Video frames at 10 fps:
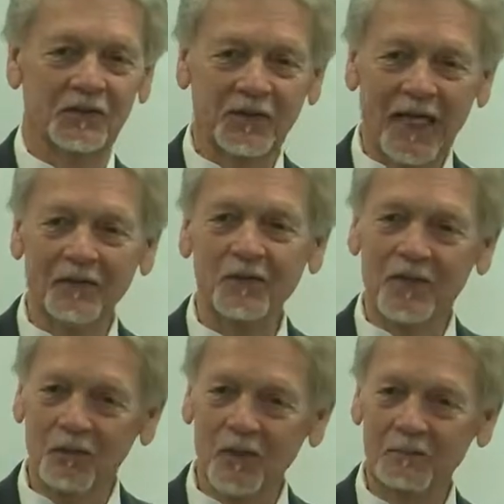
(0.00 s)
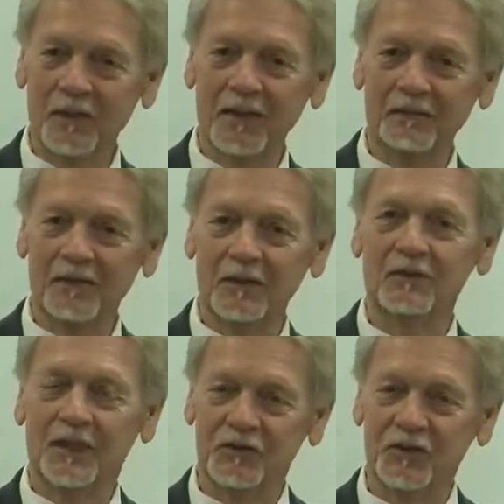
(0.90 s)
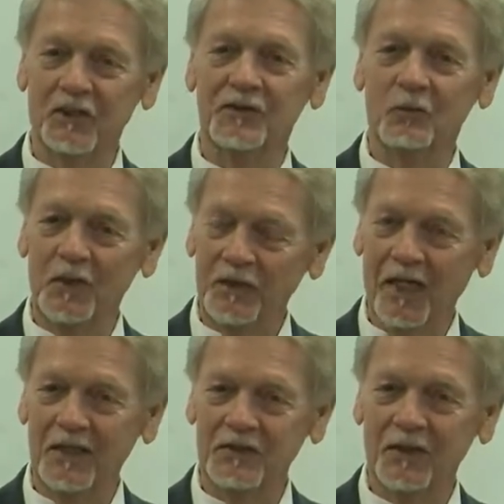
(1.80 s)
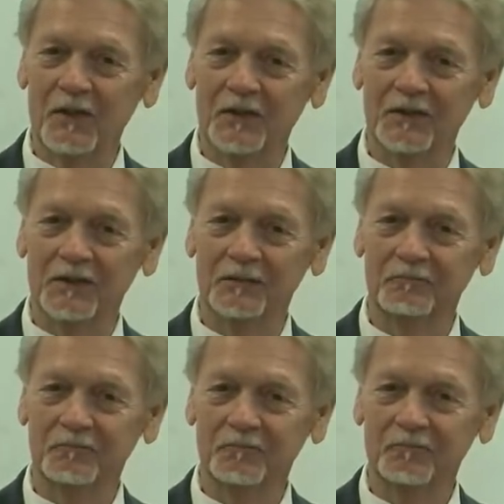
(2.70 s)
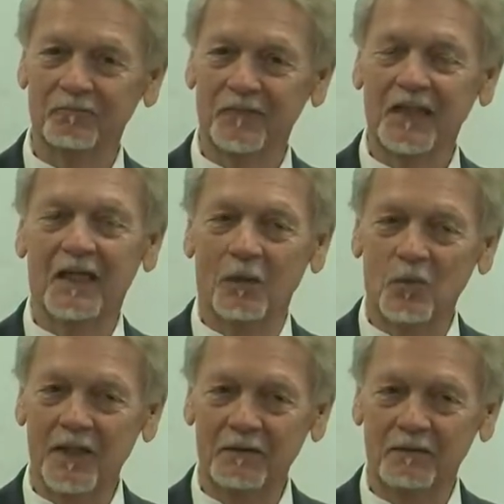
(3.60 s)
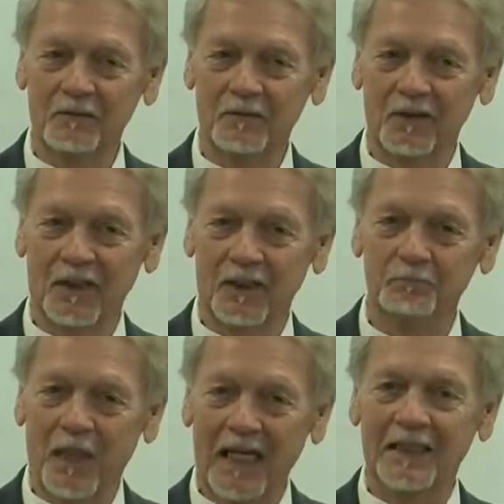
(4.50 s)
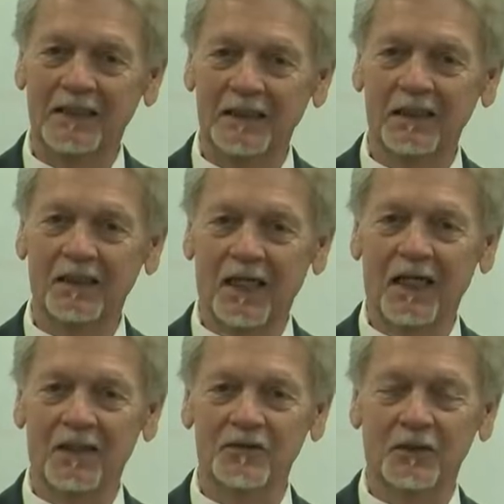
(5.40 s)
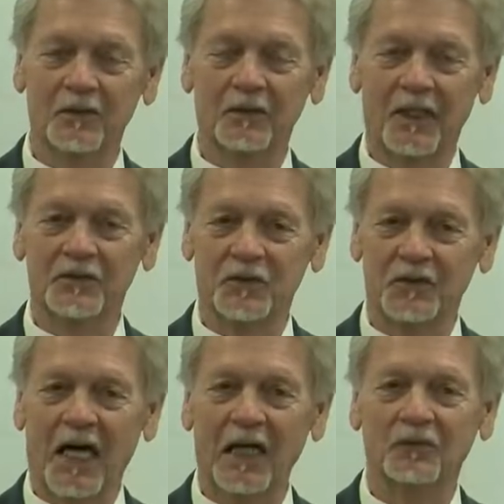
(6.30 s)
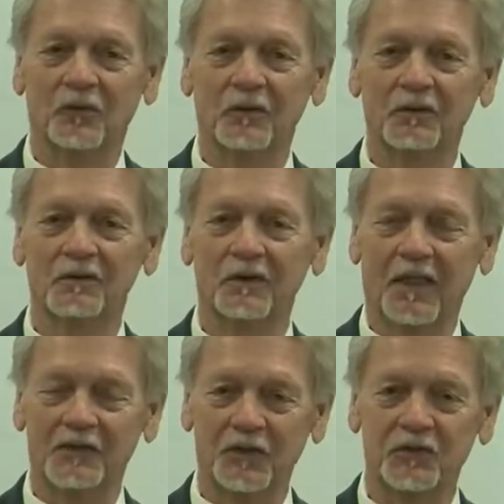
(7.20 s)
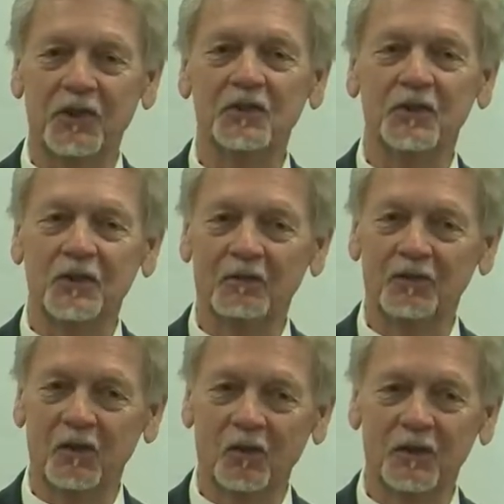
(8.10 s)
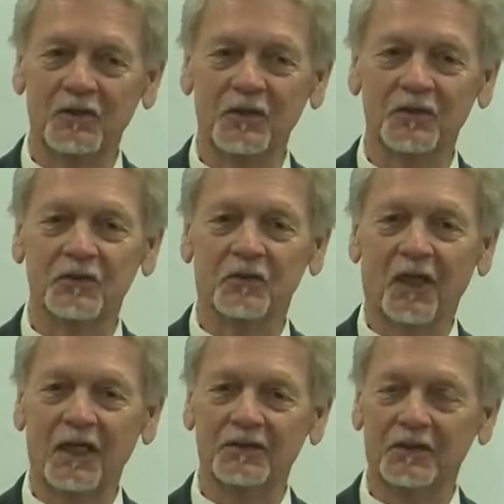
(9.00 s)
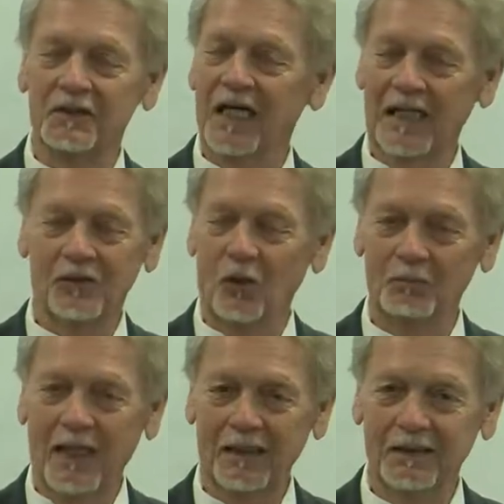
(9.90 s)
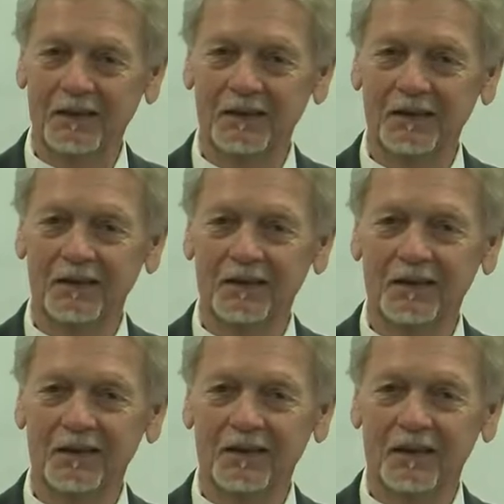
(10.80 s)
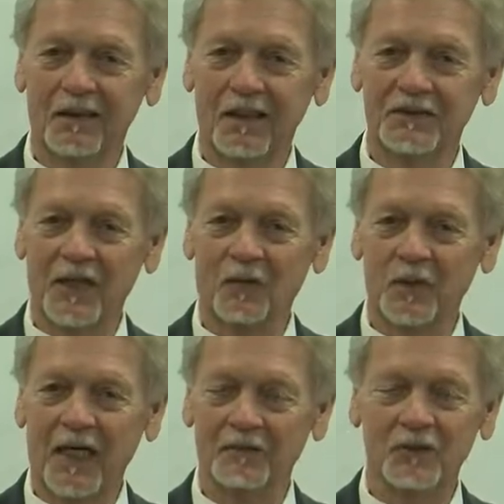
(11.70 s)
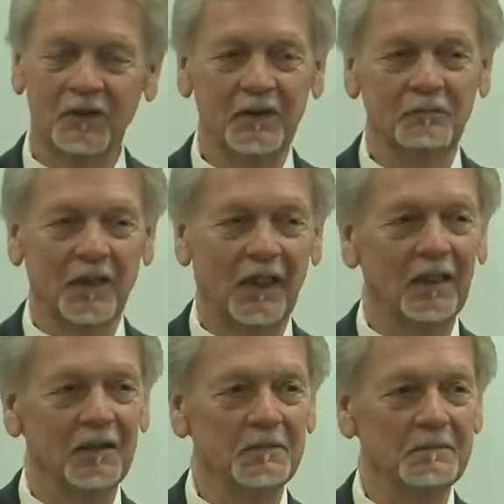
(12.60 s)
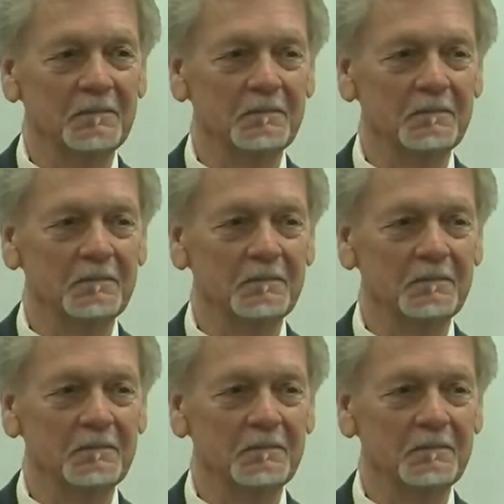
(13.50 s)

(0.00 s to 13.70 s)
the standard that we believe in. It's just that we take it seriously. And we embodied it as a, as a doctrine, as a teaching of the Lord Jesus Christ and God Almighty. That's how we have to live by it.